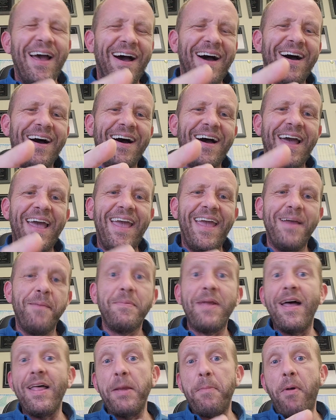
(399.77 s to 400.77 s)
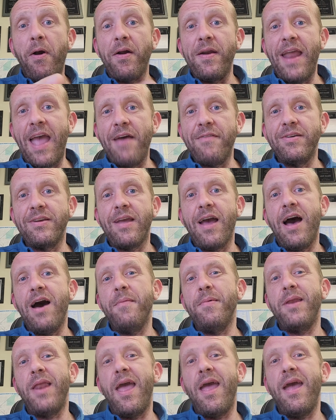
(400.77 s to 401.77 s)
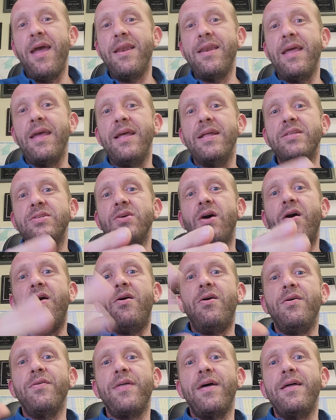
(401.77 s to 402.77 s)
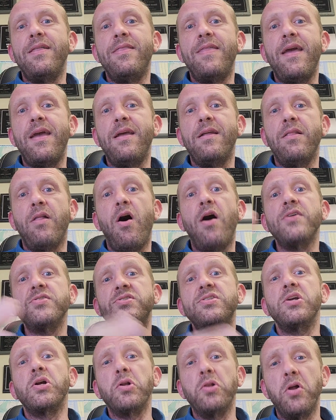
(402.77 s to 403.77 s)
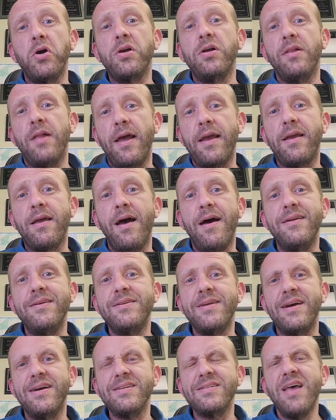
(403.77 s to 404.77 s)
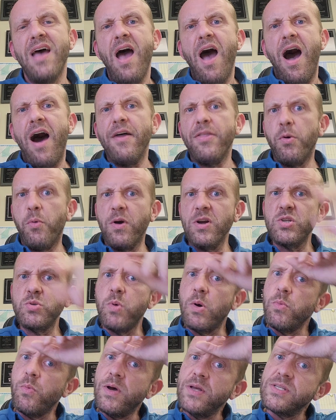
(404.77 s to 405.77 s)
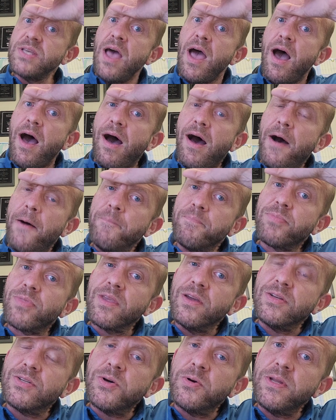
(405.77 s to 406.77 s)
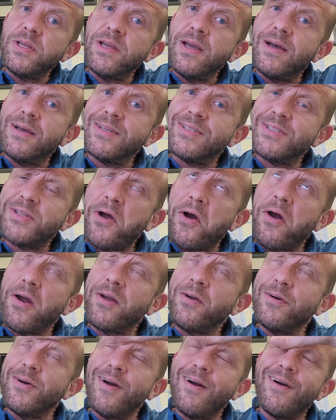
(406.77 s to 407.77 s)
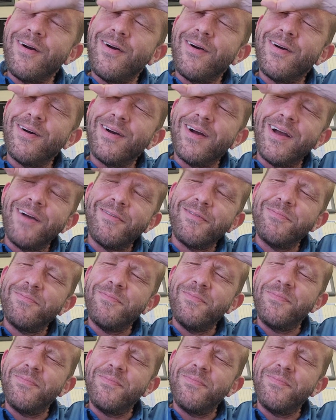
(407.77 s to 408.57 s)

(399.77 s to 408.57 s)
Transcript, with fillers: Uh, and Dolly Parton have in common, and it's all that they lost their look-alike contest. the worst one was um, Tony Stark or, or, or